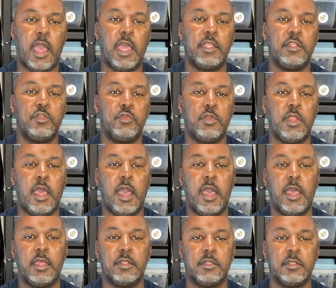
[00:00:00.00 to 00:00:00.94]
I do
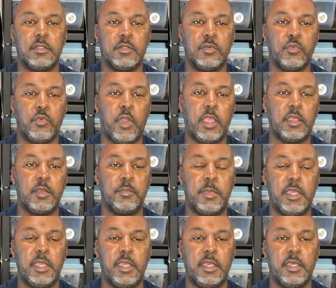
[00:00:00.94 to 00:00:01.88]
not
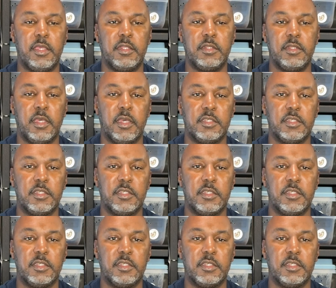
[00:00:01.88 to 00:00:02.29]
recommend